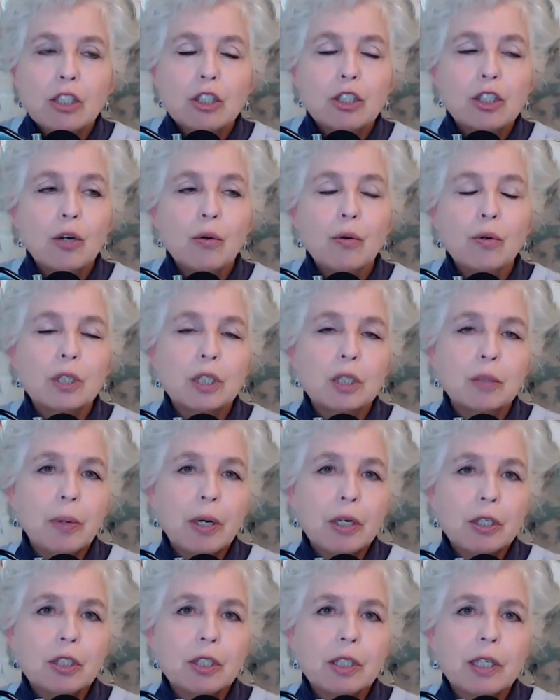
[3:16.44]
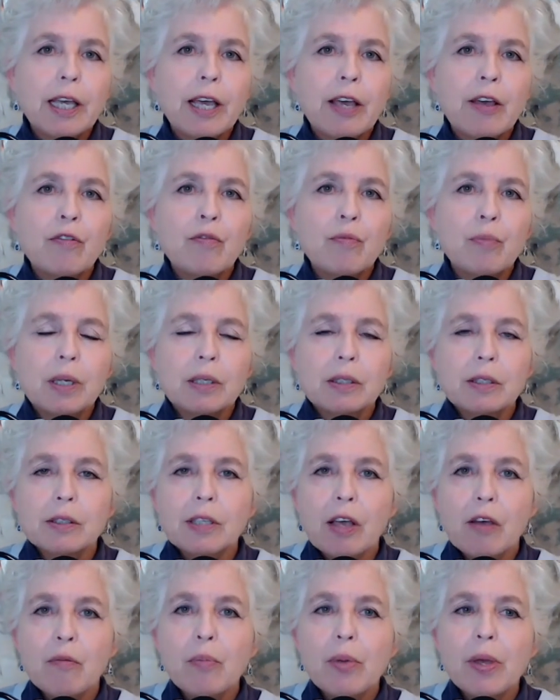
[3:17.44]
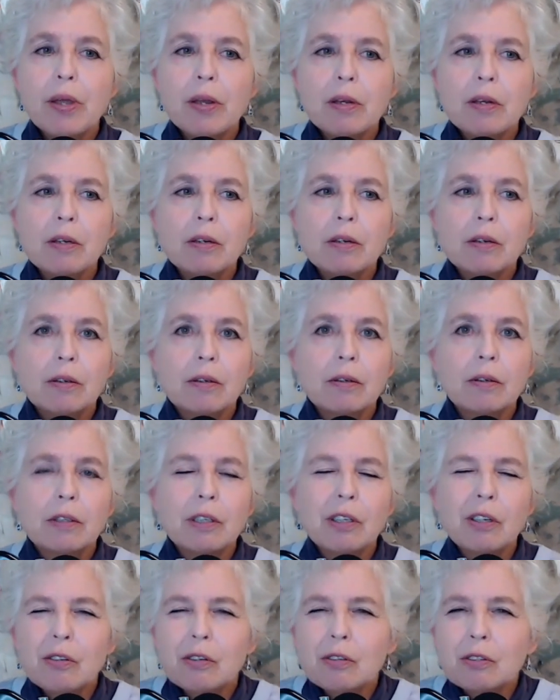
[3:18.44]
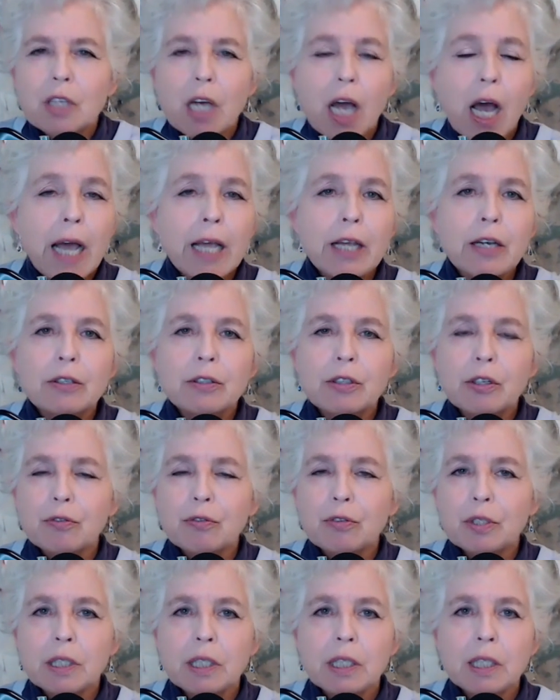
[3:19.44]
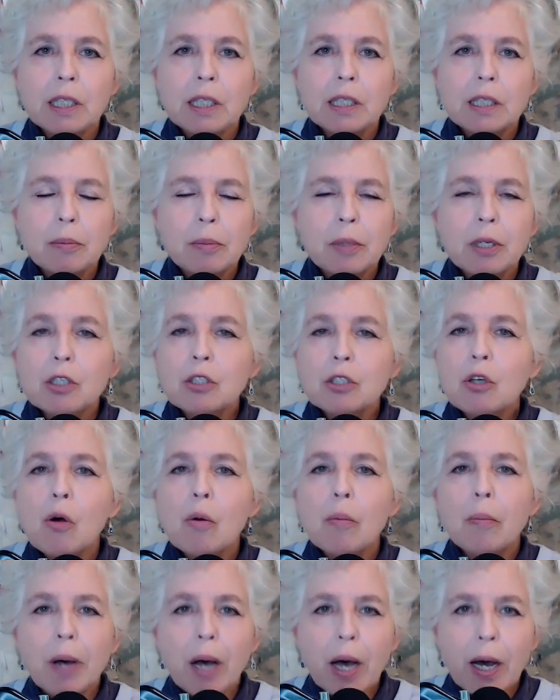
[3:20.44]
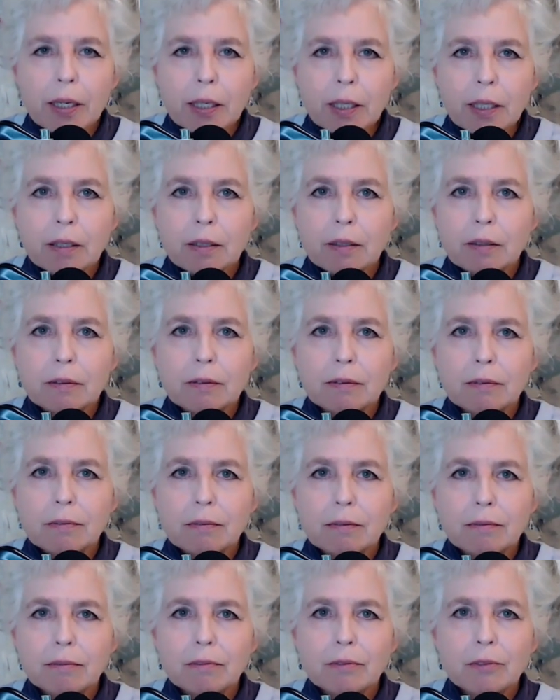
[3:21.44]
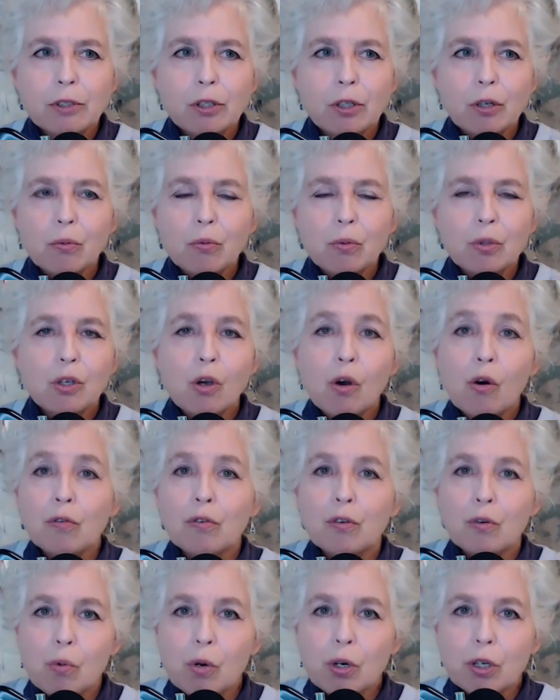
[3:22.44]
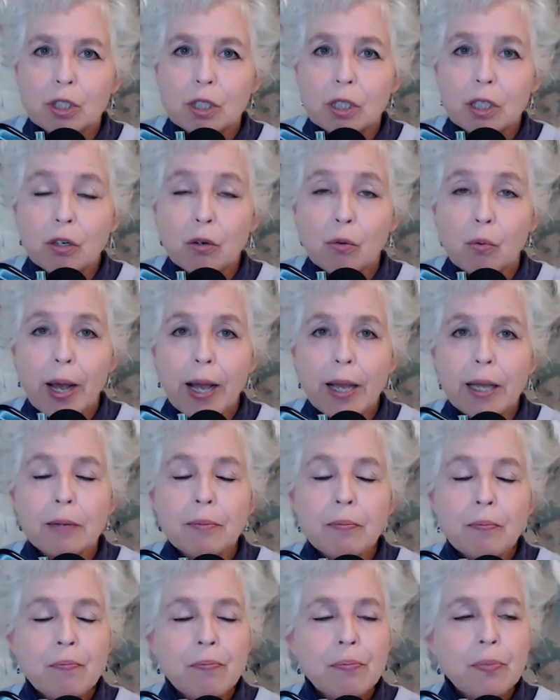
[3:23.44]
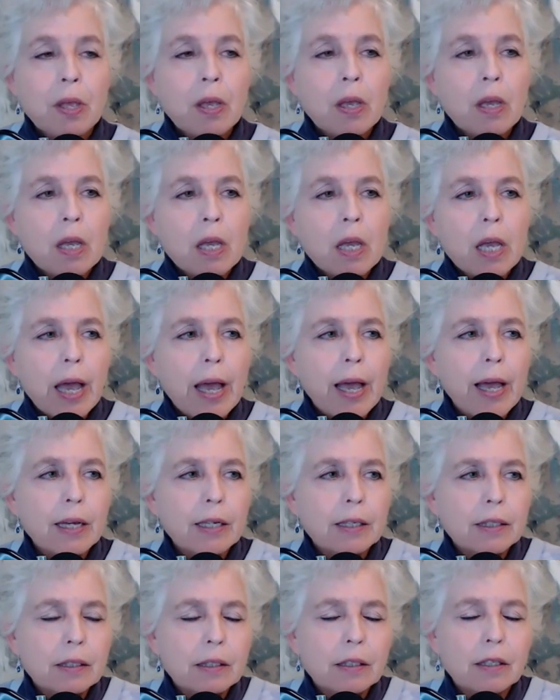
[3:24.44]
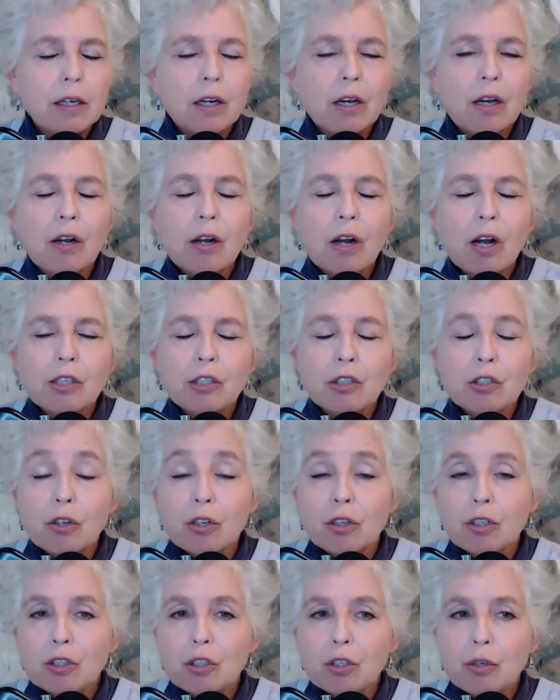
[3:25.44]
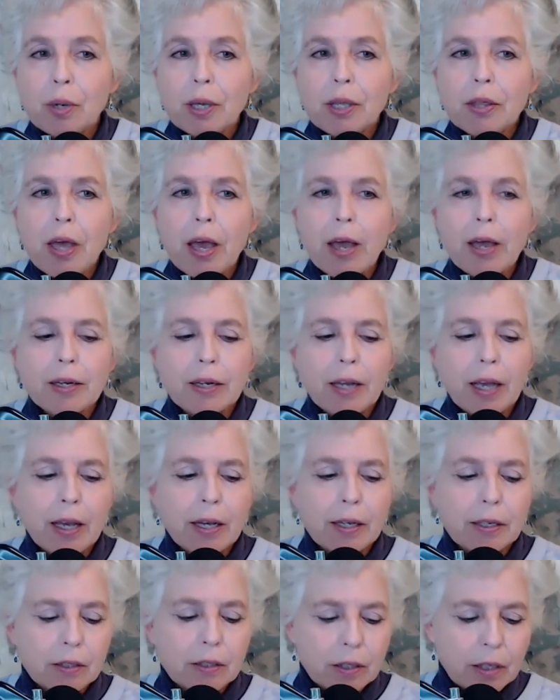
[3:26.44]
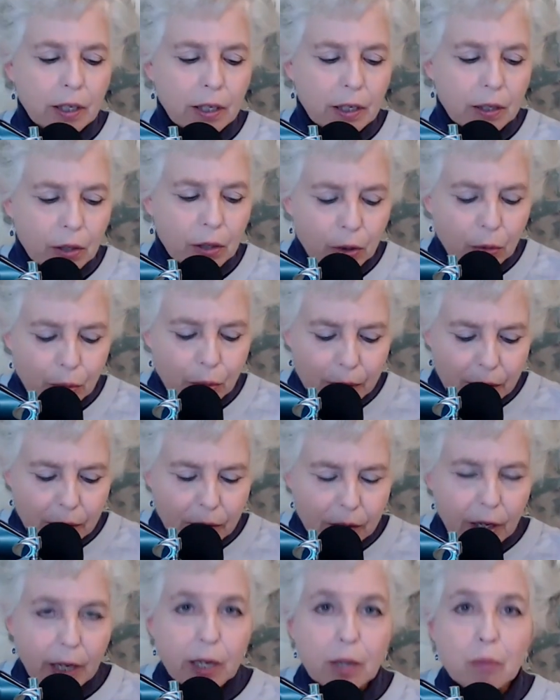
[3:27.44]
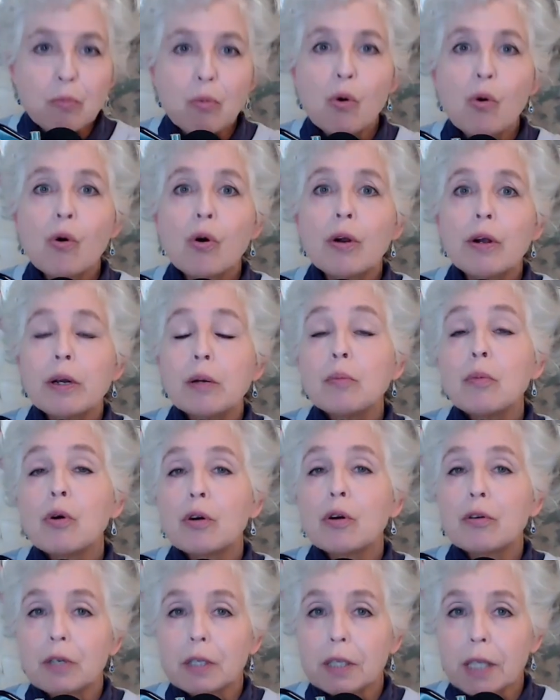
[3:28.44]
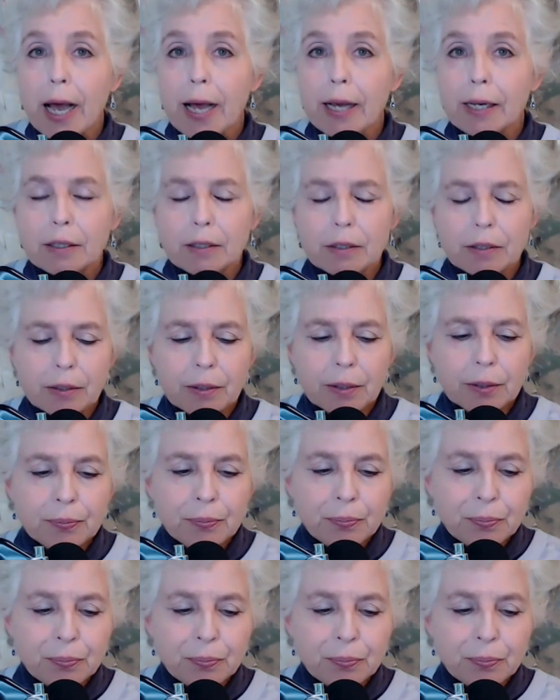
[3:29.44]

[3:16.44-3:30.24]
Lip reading: So especially if muscles have been, they're tired, they're fatigued. I mean, his whole body, was overworked in a way. And I started doing that, and he was getting more and more relaxed.